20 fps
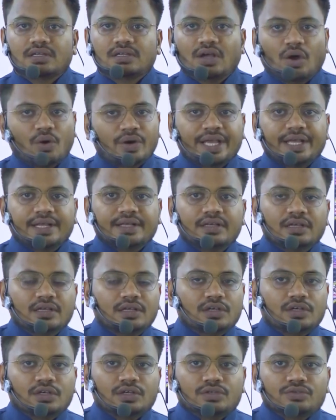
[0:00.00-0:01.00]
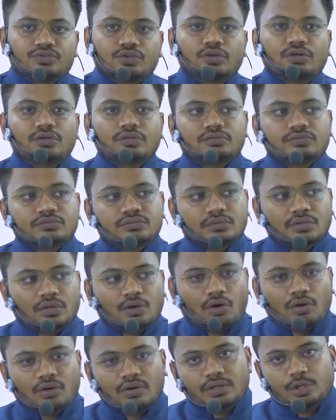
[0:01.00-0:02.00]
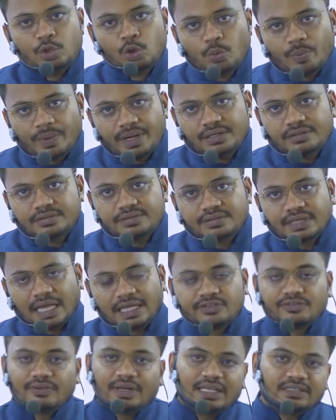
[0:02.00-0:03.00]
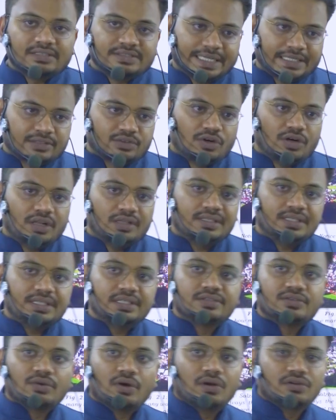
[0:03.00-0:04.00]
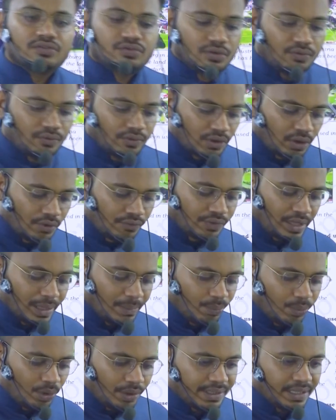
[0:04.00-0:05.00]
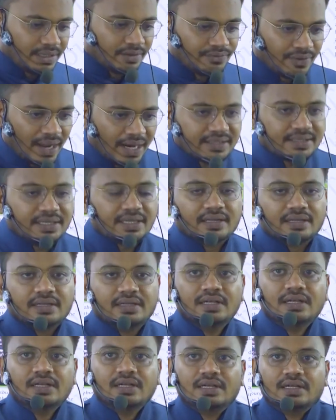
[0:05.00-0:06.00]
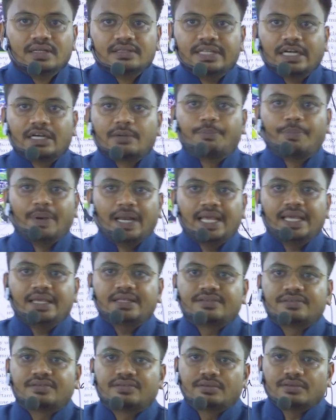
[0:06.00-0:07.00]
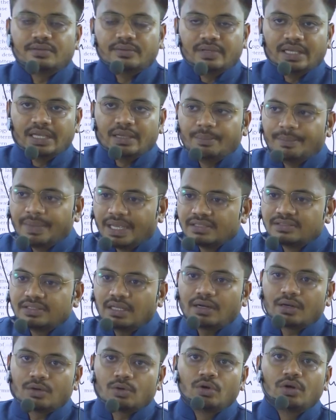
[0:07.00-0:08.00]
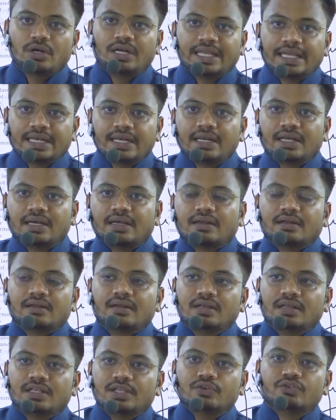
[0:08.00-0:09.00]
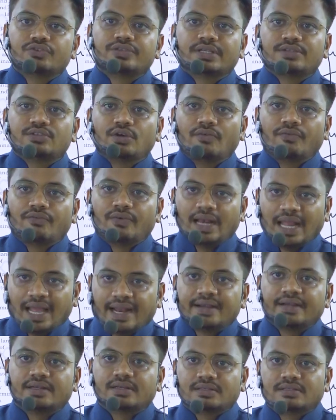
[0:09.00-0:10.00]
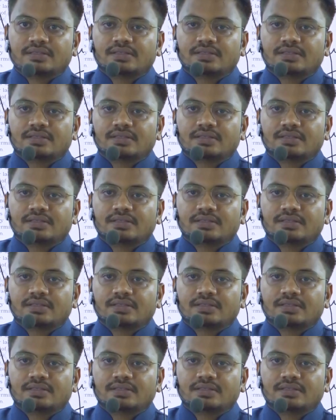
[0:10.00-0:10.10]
Okay, so humans as well as technology is also one of the important factor that plays a major role in usage of land.